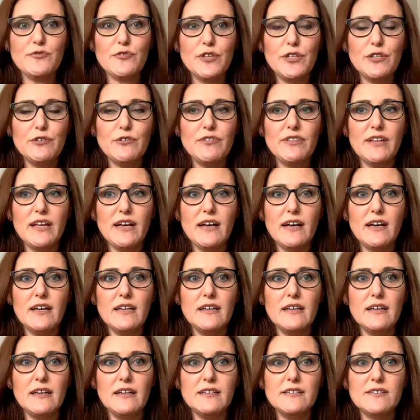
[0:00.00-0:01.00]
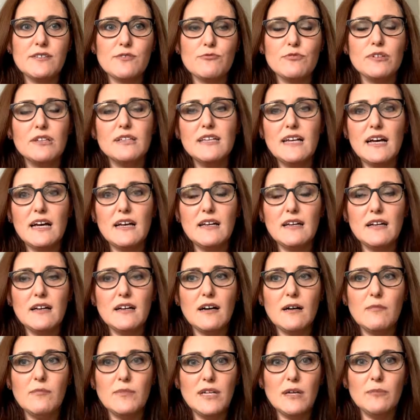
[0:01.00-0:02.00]
for you on that, it's really
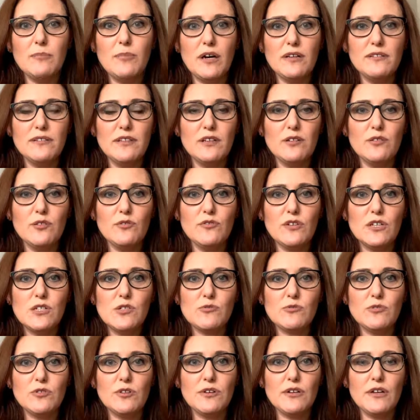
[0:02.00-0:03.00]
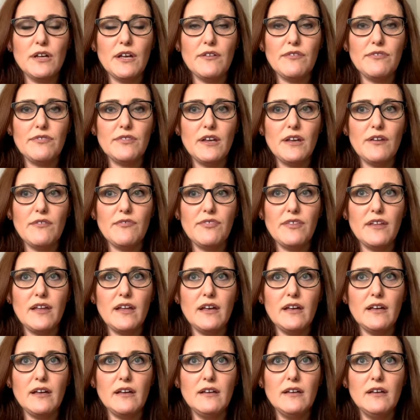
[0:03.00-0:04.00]
incumbent upon the individual if
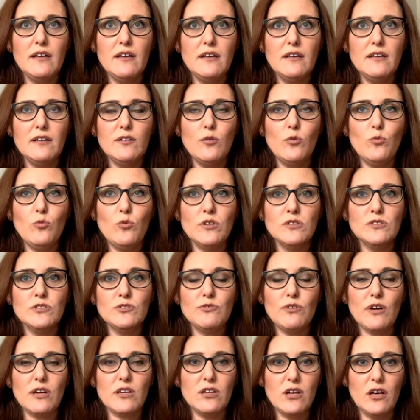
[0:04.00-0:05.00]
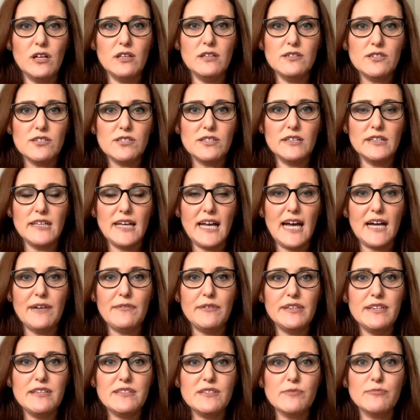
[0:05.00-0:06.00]
they want to acknowledge that they have
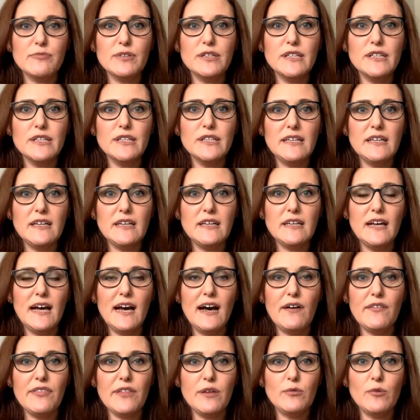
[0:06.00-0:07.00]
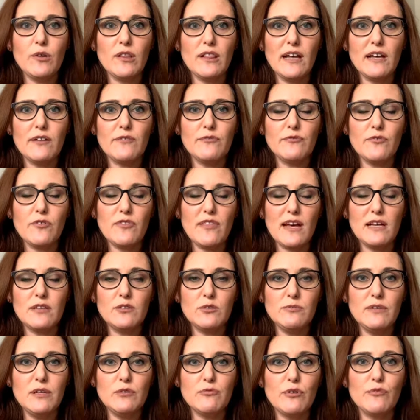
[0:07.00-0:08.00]
a disability and how they would like for that
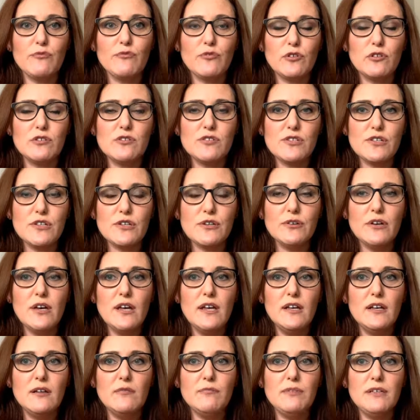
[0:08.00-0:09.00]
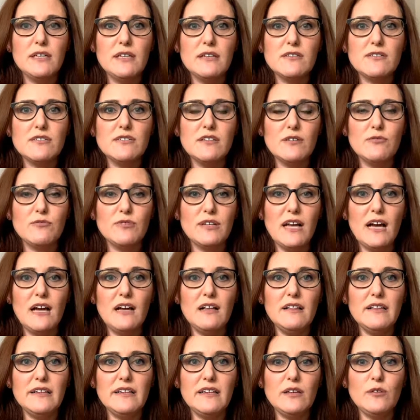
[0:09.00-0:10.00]
to be referred to. Because in
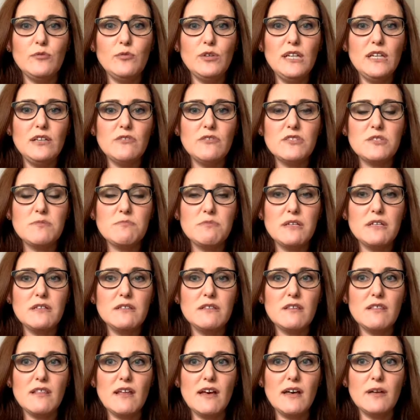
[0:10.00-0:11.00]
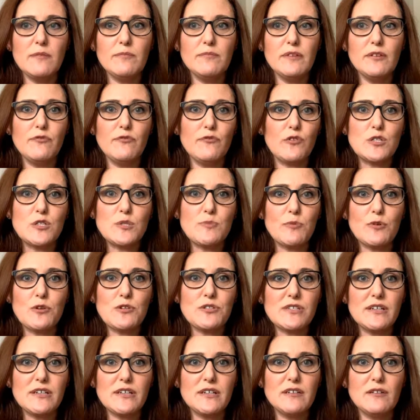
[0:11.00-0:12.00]
reality, we need to speak to them first
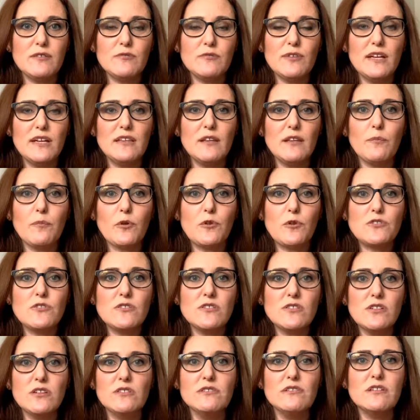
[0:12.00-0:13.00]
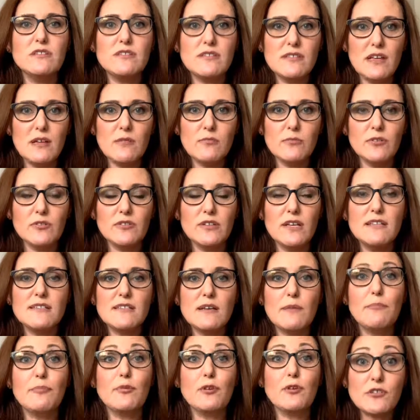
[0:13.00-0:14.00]
person, right? The person's not disabled. It's
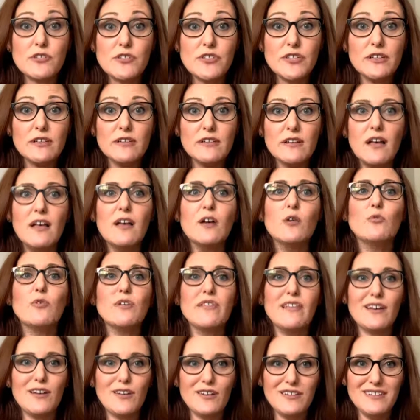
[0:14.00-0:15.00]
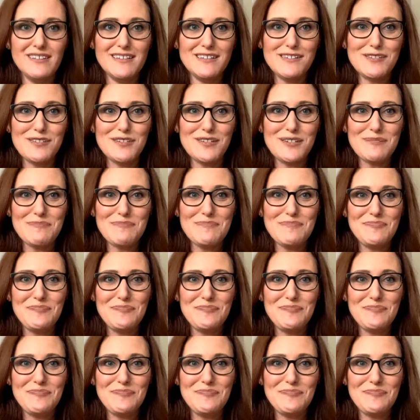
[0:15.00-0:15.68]
a person with a condition.